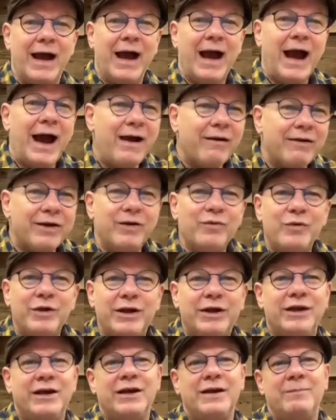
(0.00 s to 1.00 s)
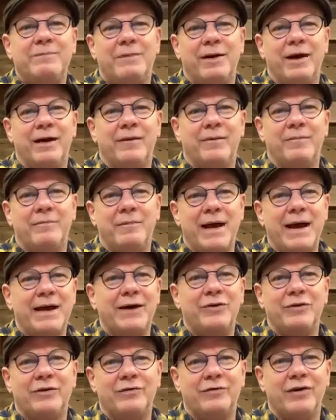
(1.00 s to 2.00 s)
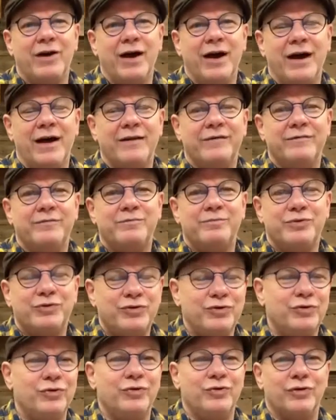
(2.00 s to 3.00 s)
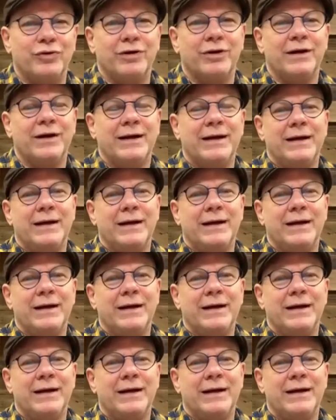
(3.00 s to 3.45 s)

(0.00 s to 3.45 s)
How can we keep our manner of life pure?